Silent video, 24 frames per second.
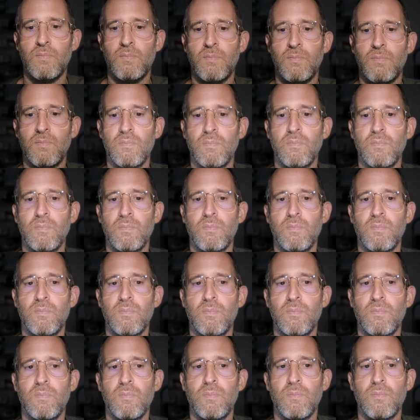
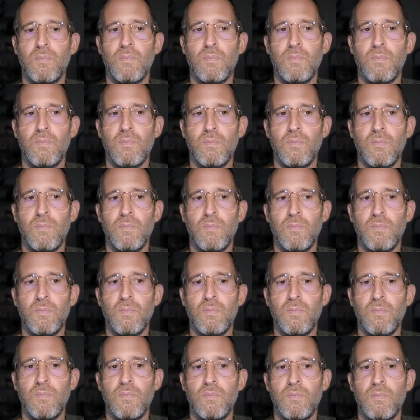
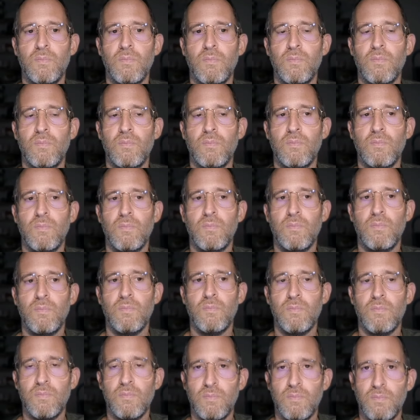
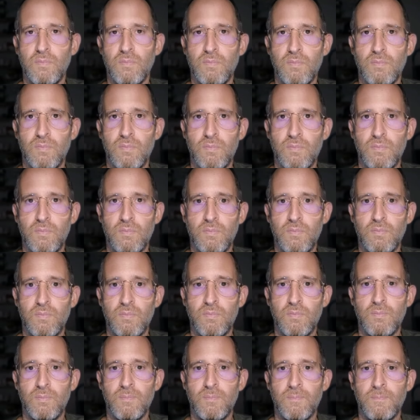
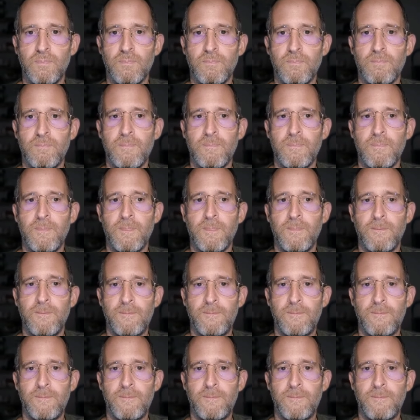This person isn't speaking.